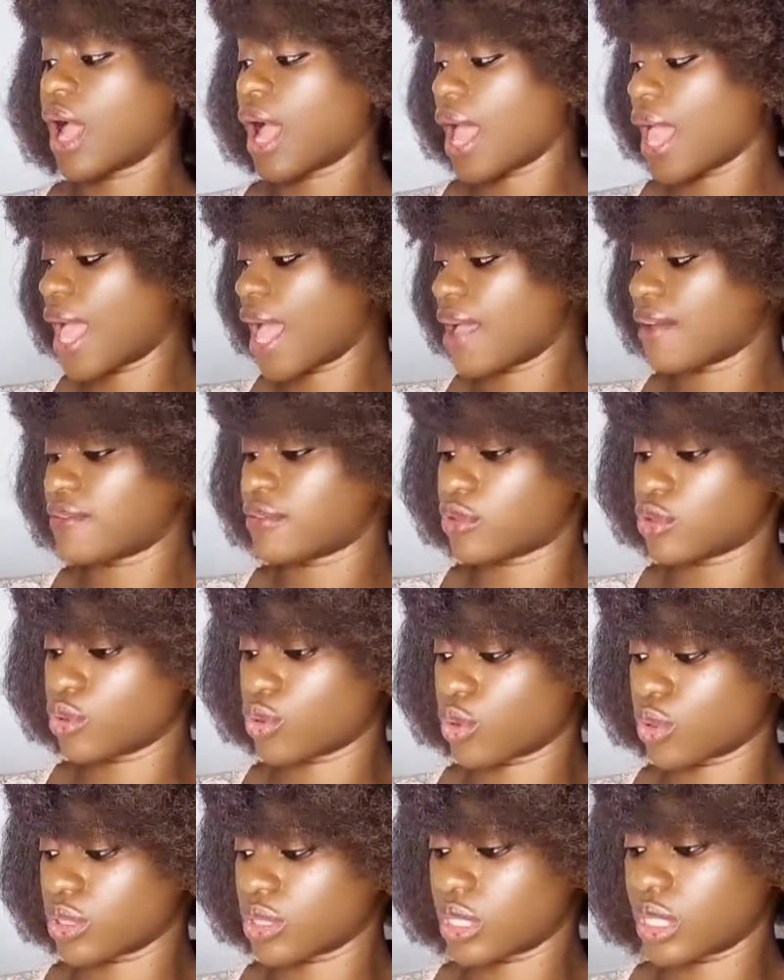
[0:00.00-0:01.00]
I have
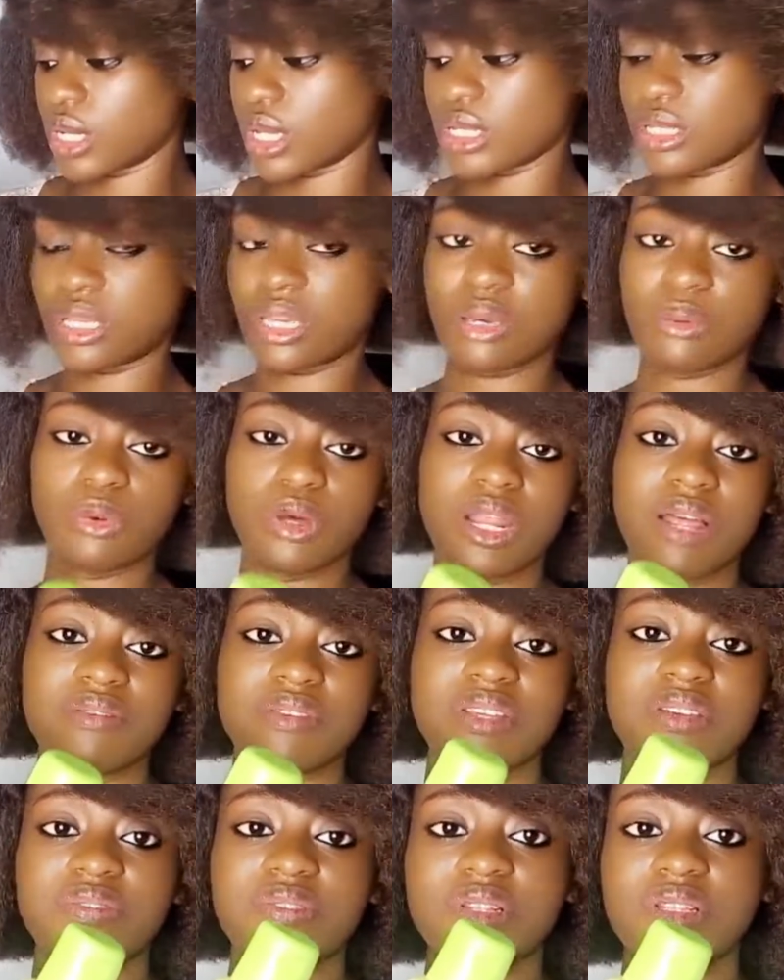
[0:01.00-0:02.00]
2 containers here, but
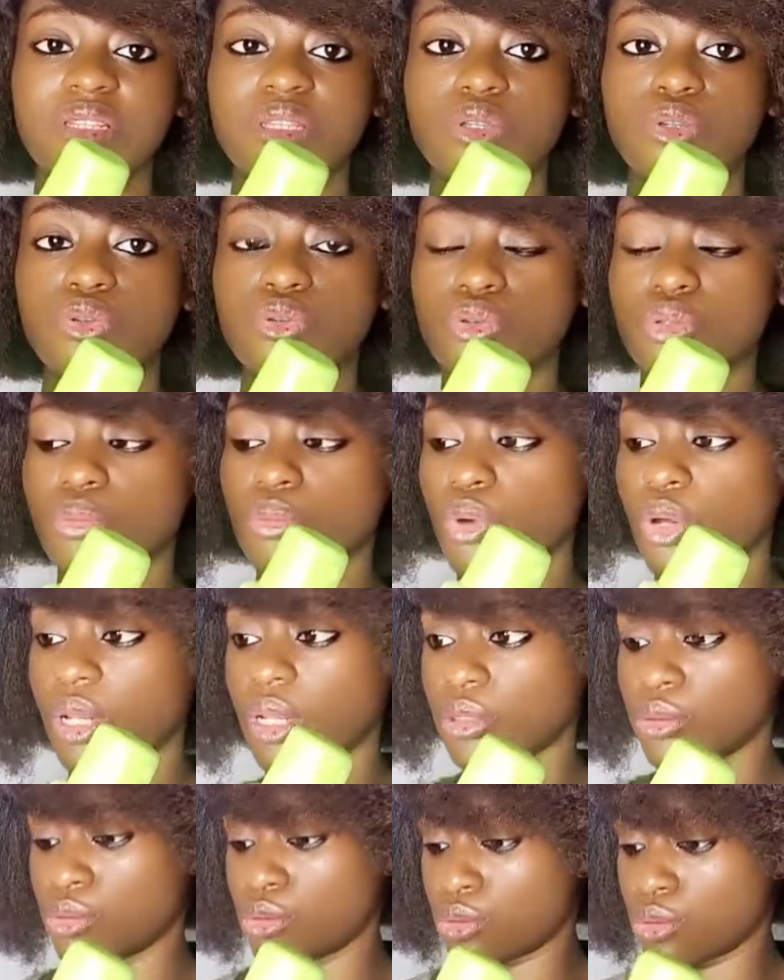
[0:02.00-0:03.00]
I've definitely used more
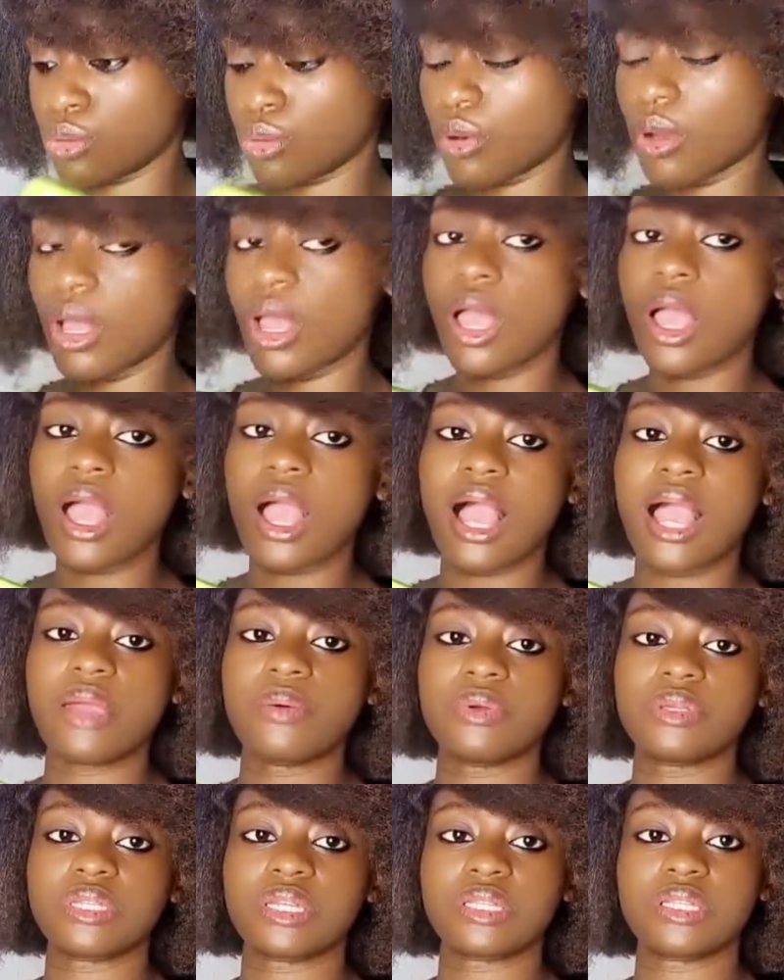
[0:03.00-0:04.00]
than 2.
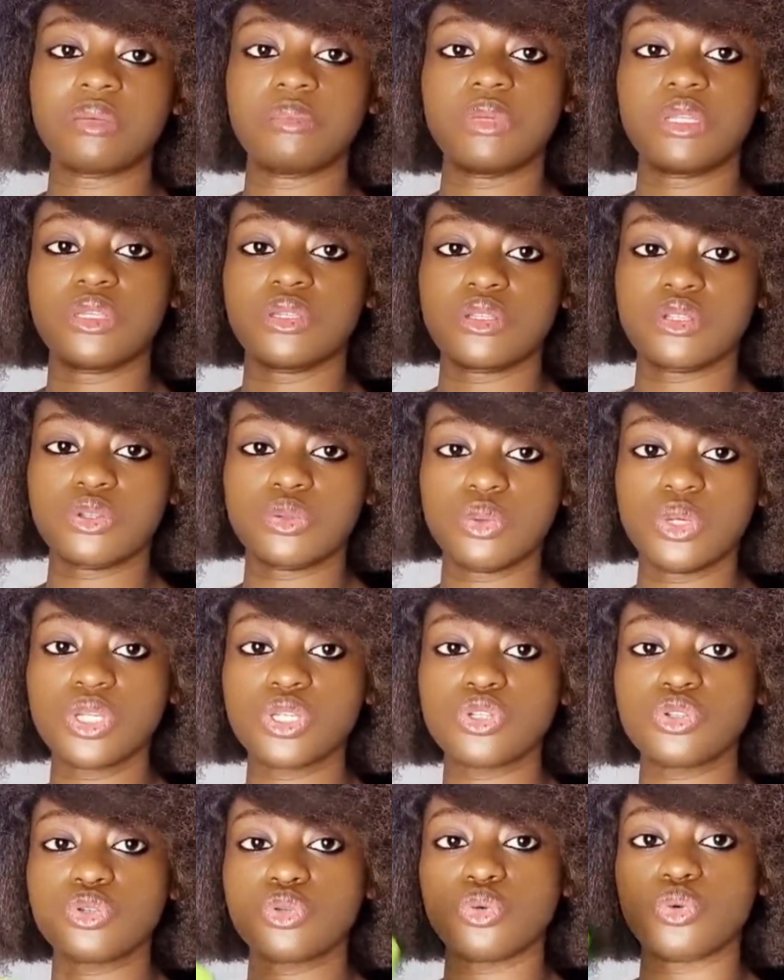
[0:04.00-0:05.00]
I recently made a
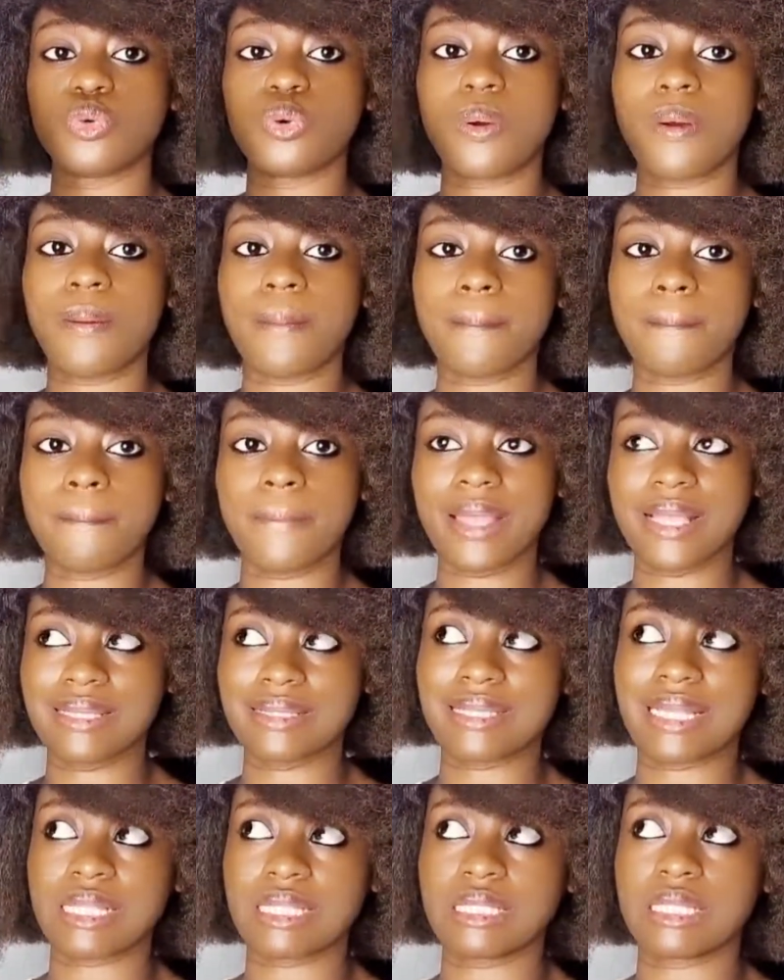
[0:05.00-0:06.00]
switch to a
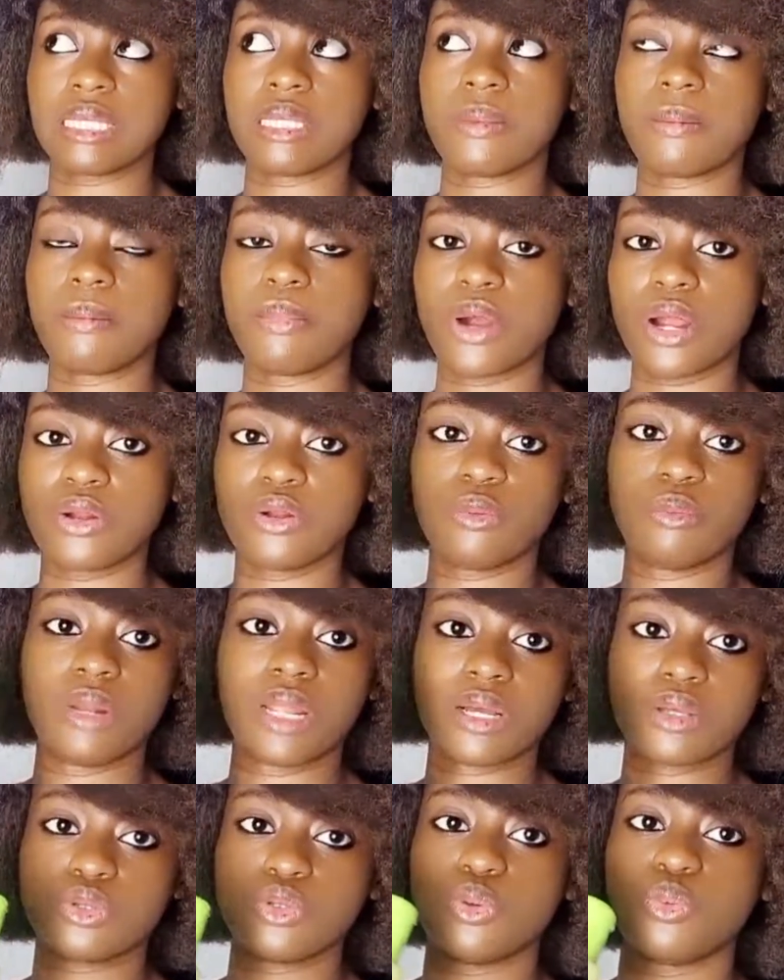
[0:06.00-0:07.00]
certain brand of
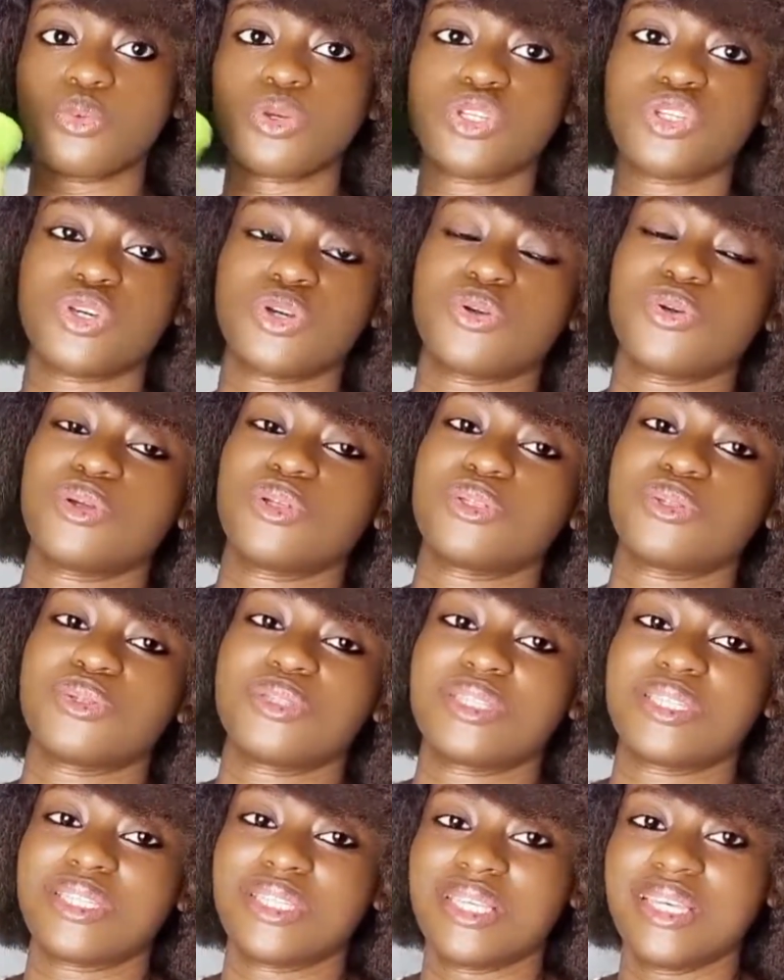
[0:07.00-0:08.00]
black soap, which you're going to
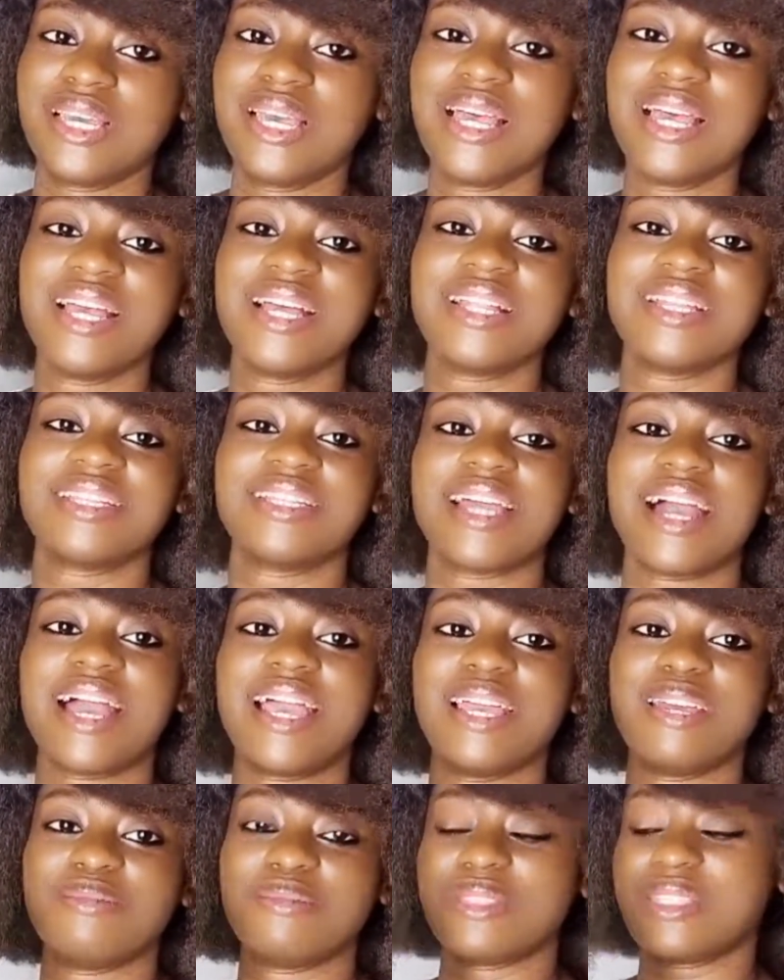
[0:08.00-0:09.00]
see their
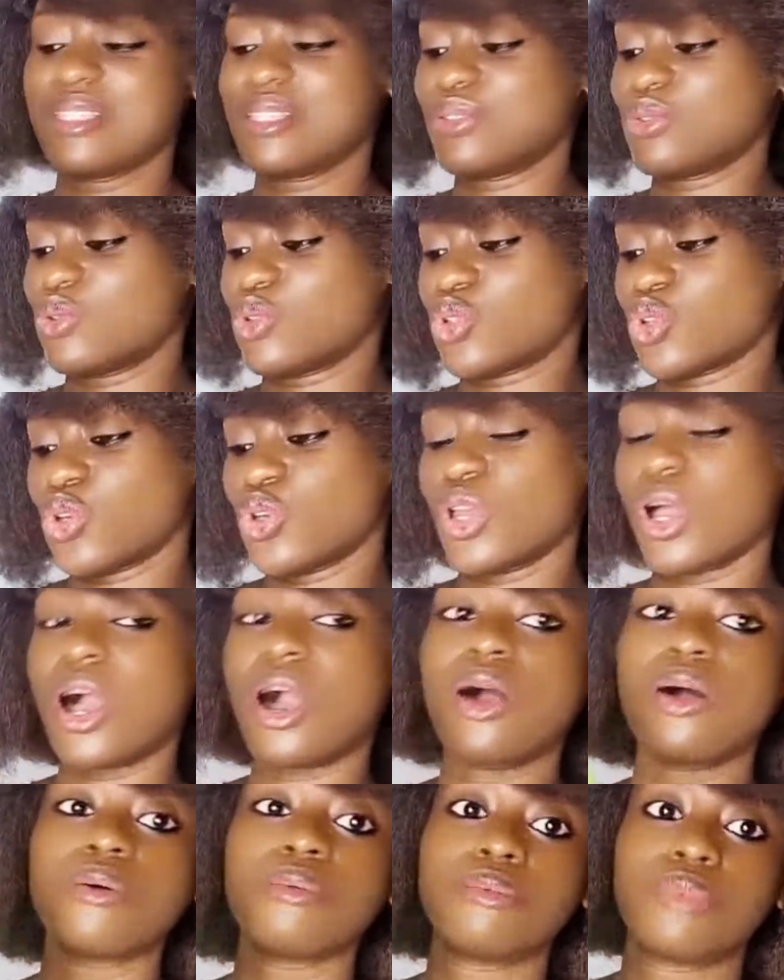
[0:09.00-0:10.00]
empties to show you
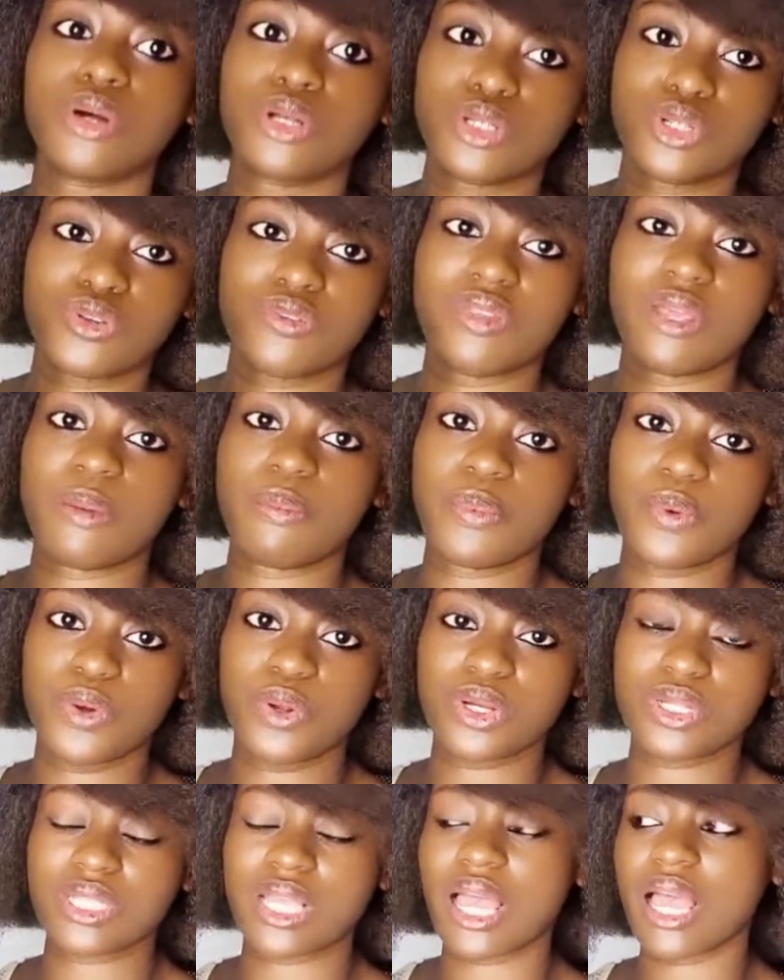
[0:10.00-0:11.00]
how much of their
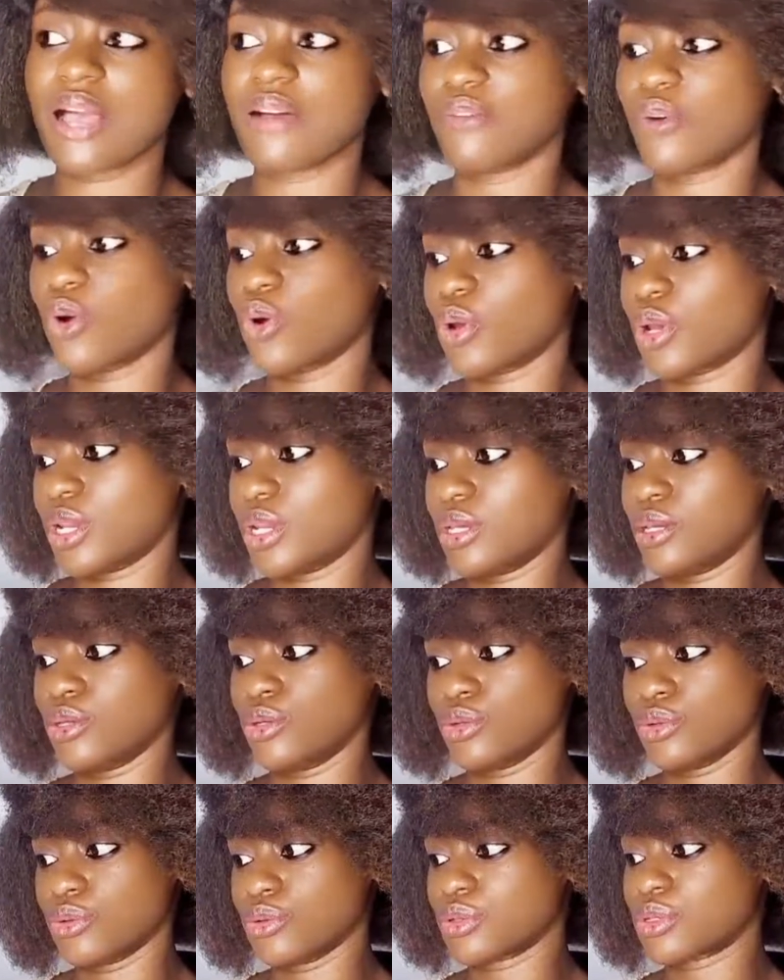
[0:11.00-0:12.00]
products I have already
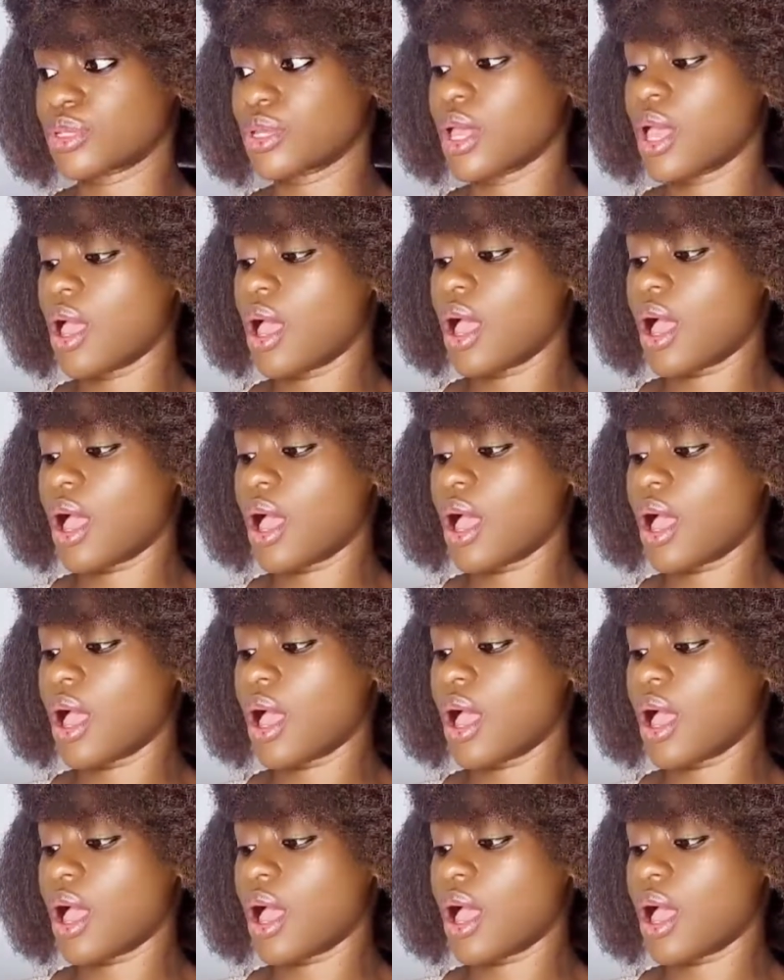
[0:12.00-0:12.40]
used.